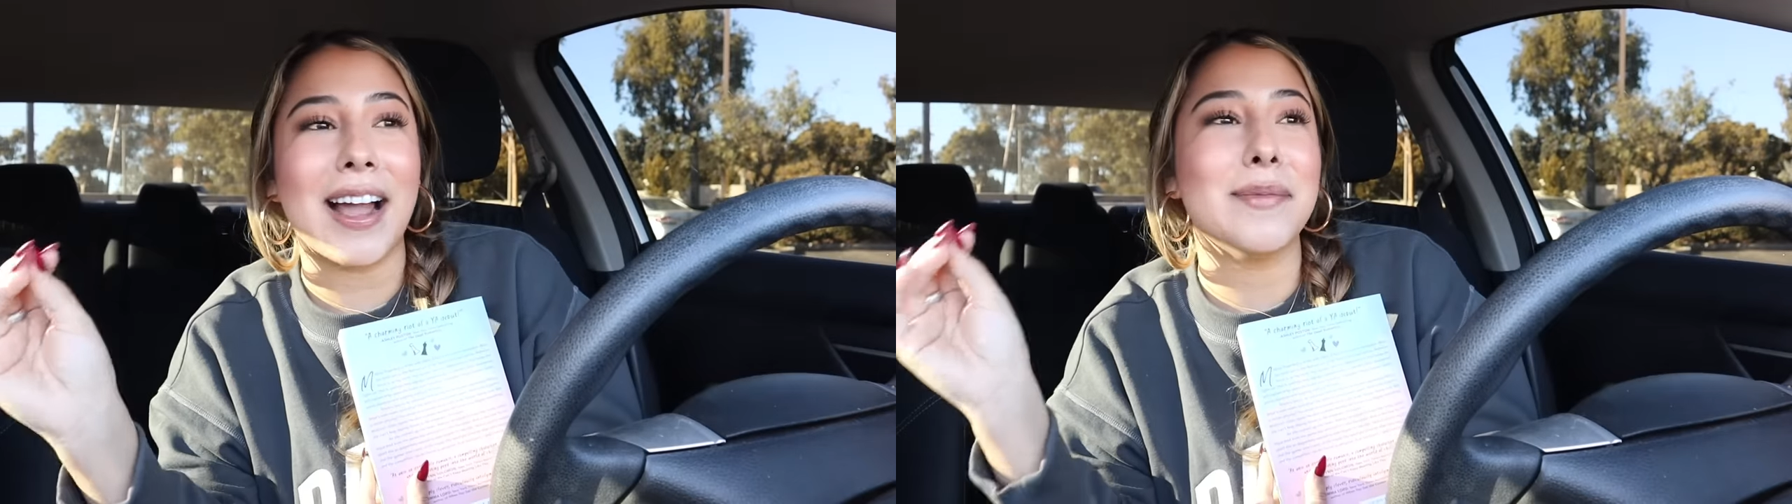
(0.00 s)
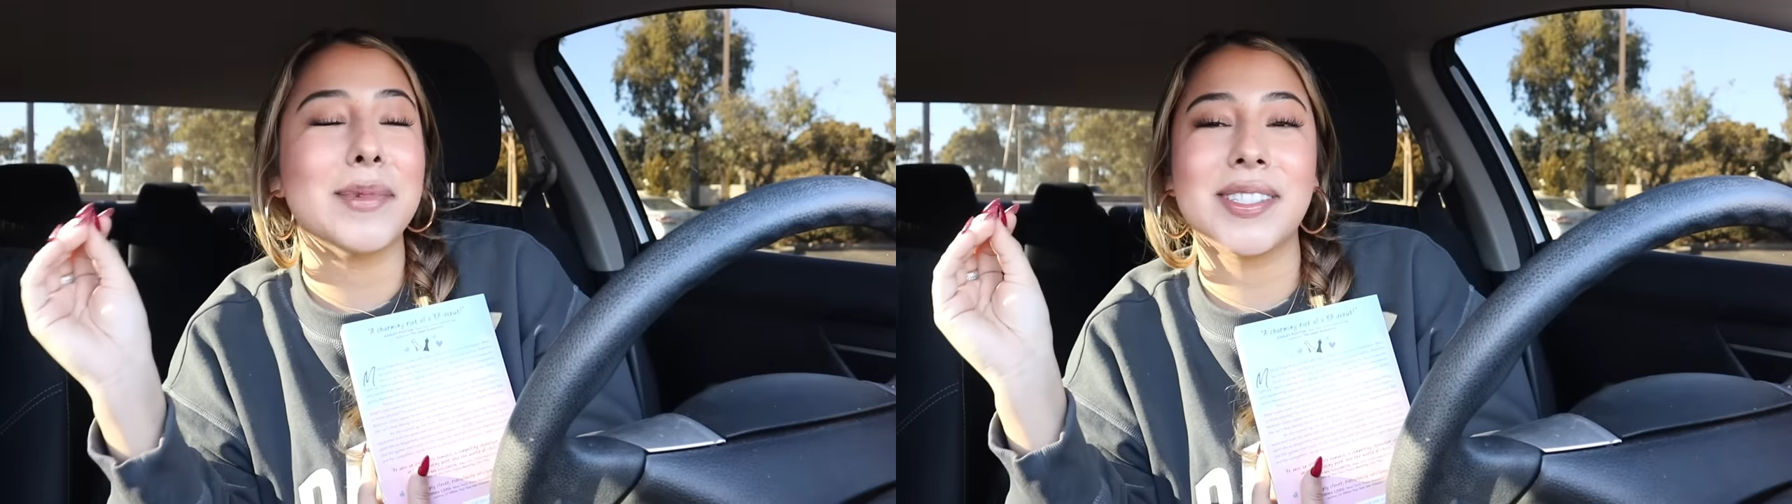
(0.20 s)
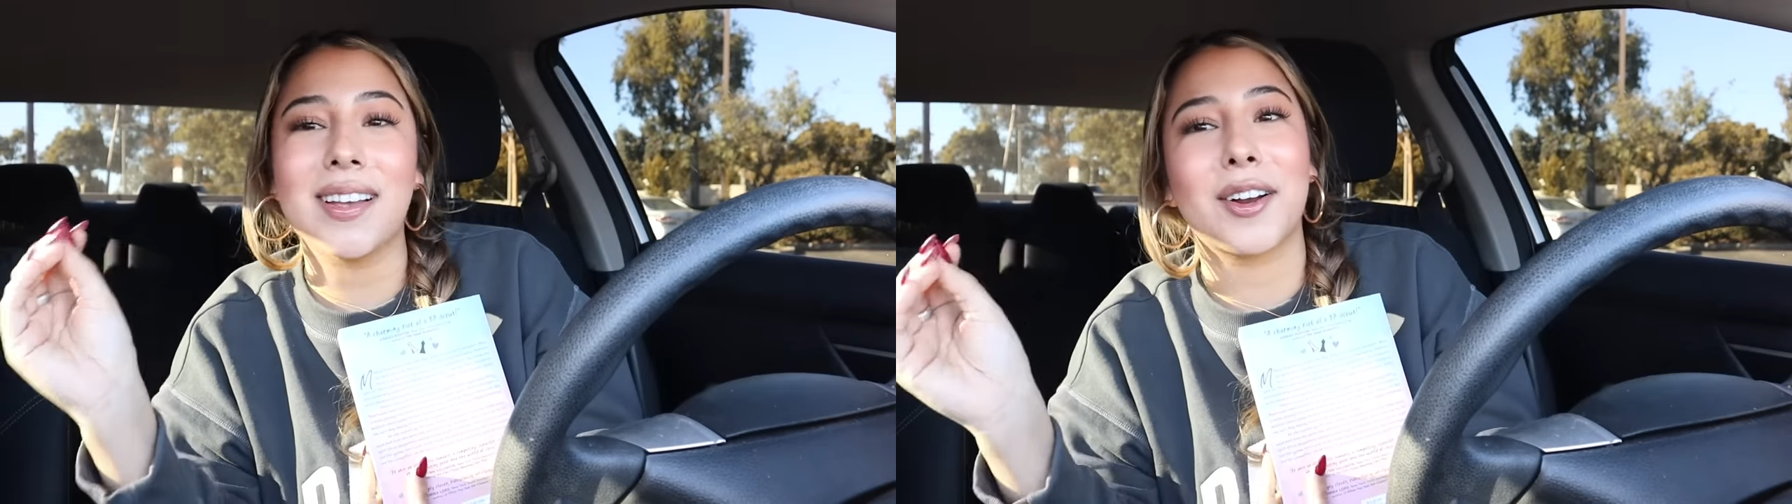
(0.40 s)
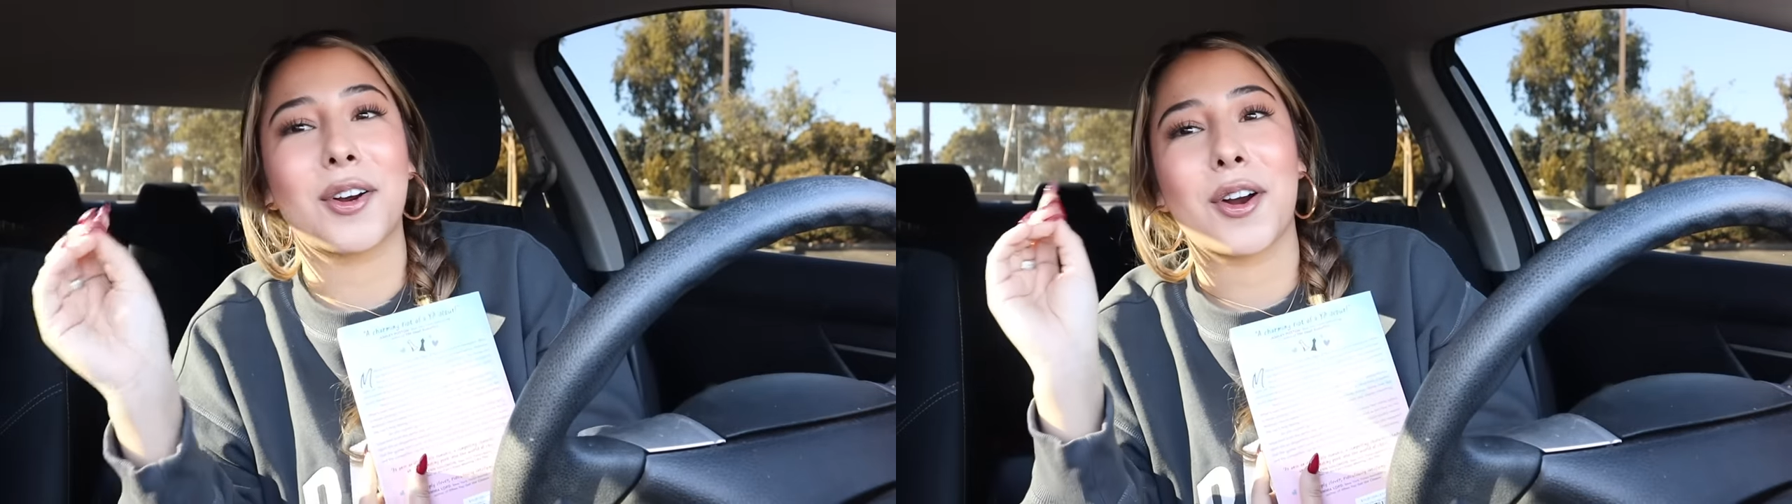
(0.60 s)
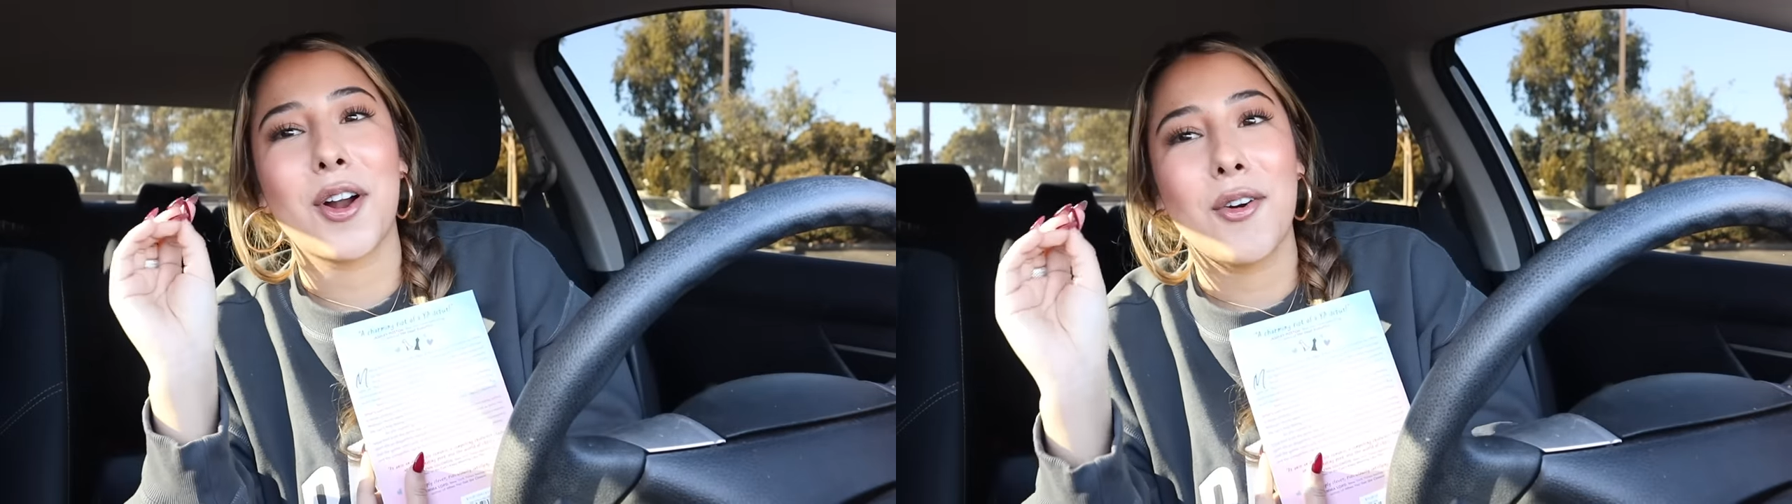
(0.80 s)
I am a
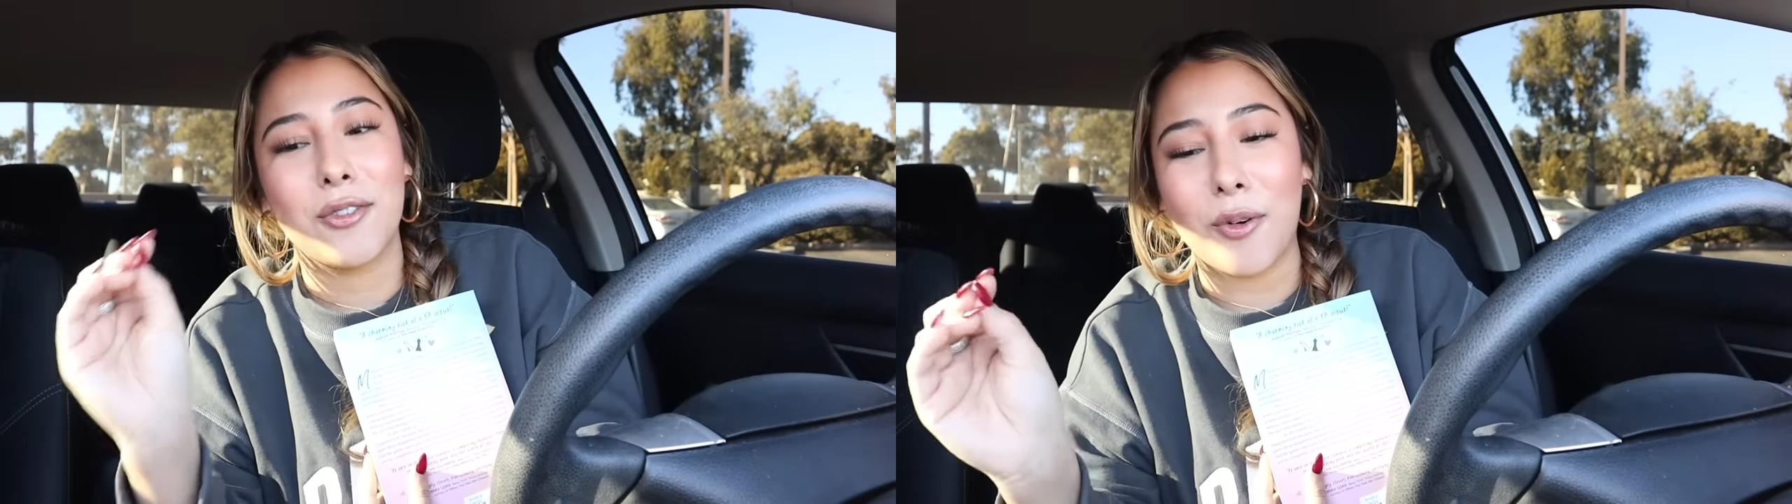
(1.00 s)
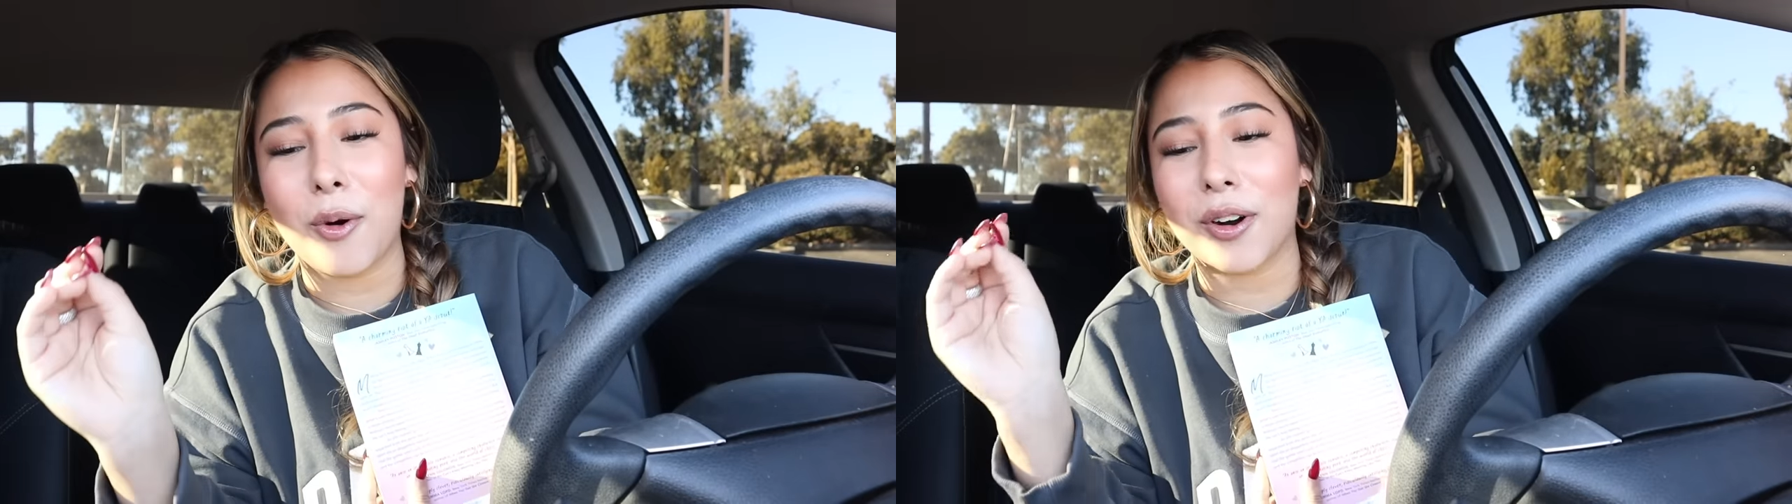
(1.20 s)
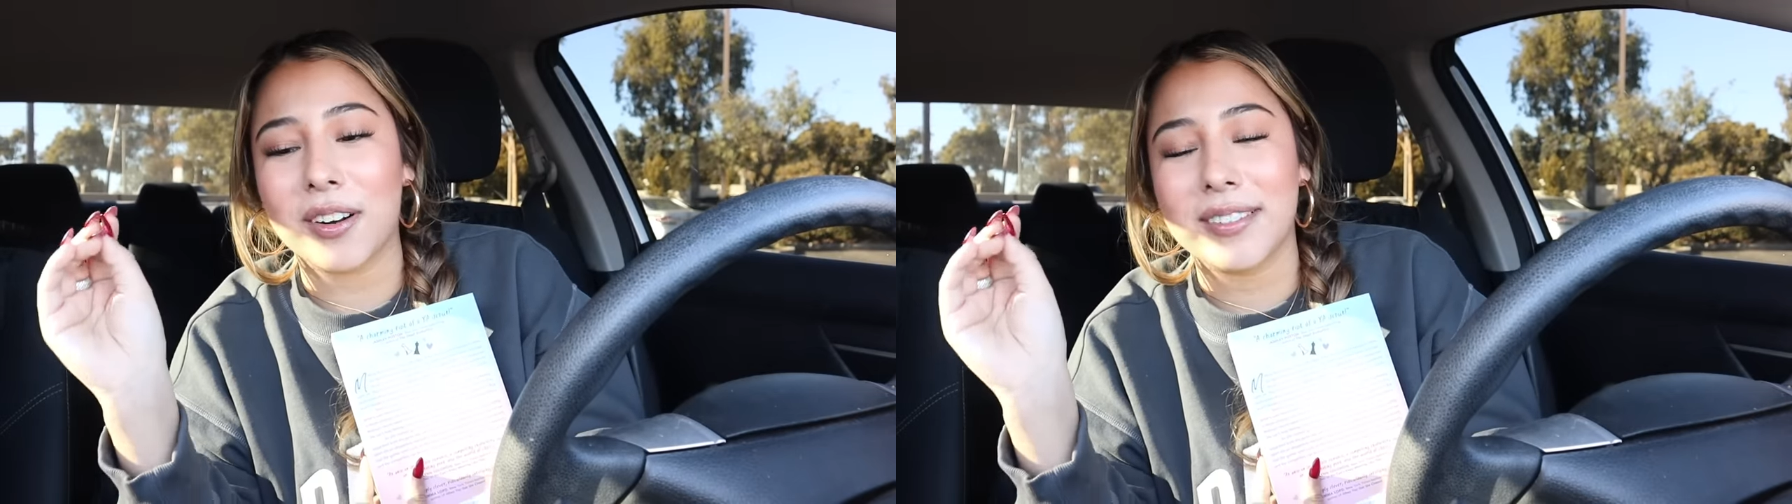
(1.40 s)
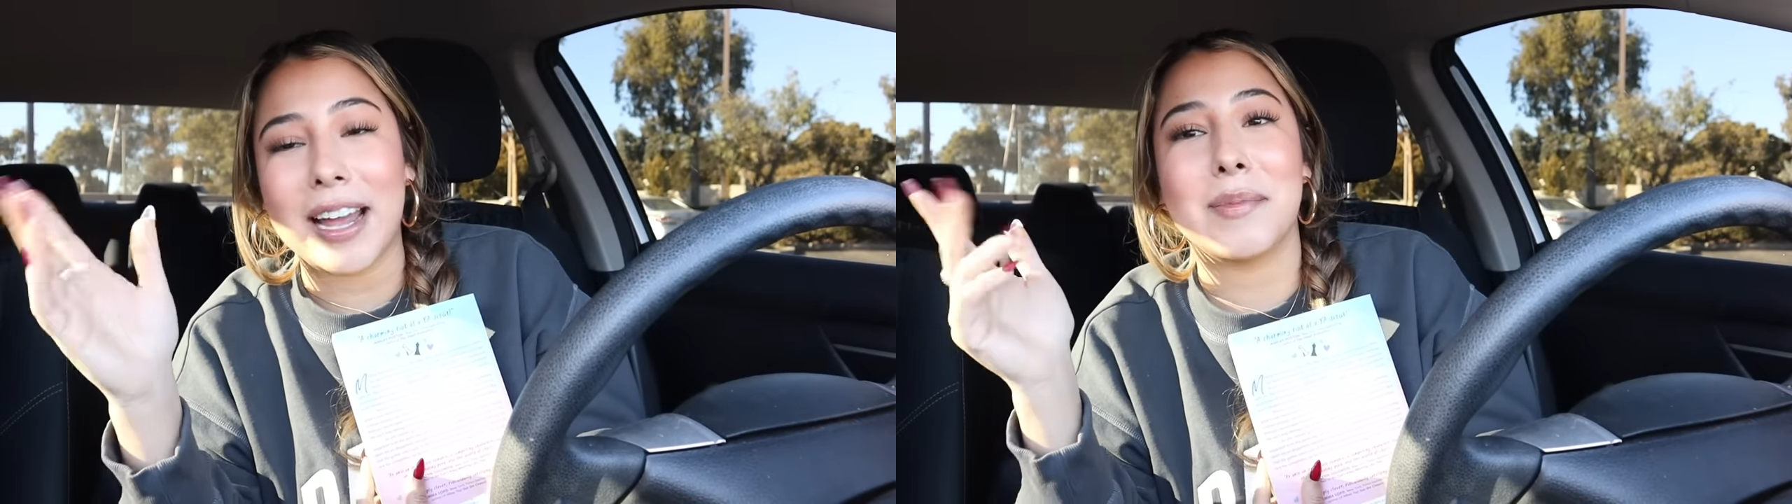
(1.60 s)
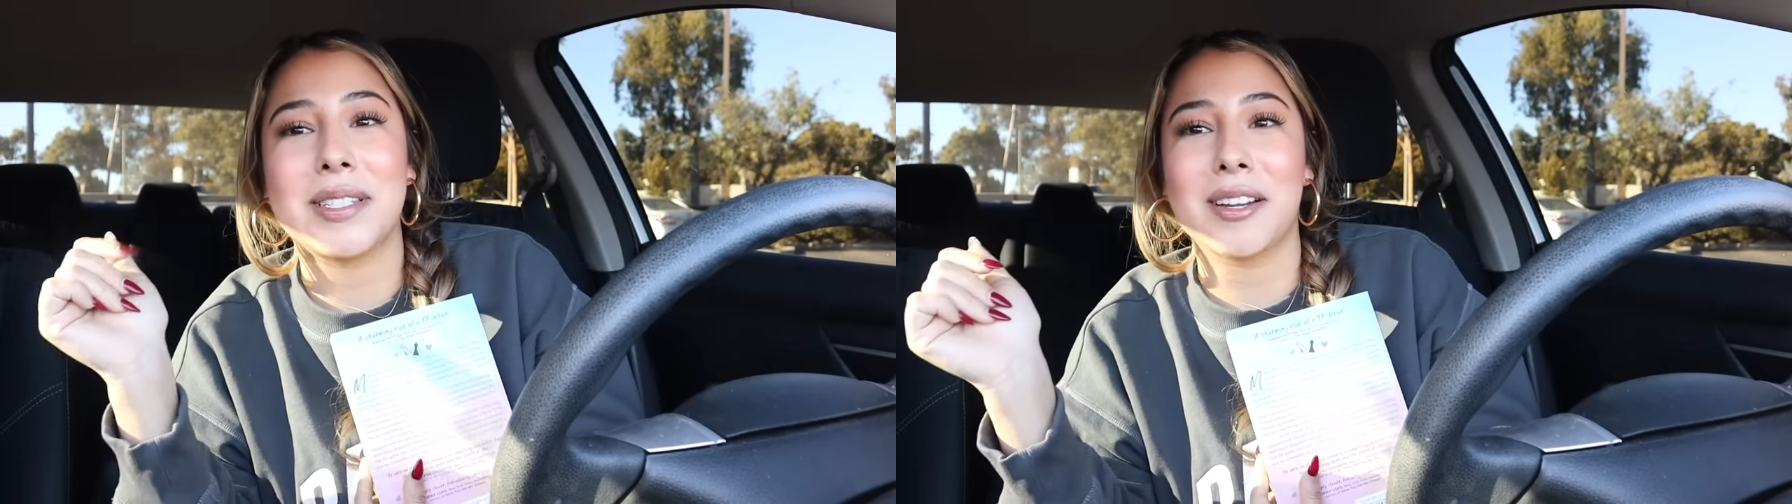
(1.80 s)
sucker for
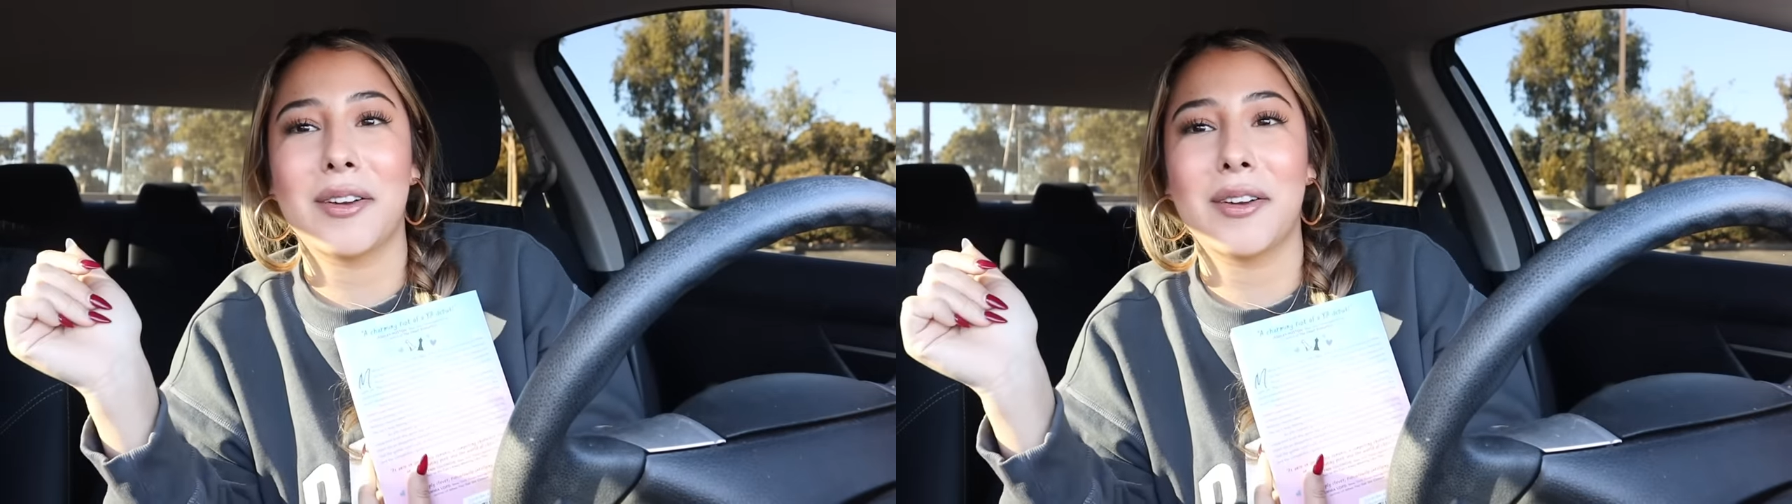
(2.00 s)
enemies to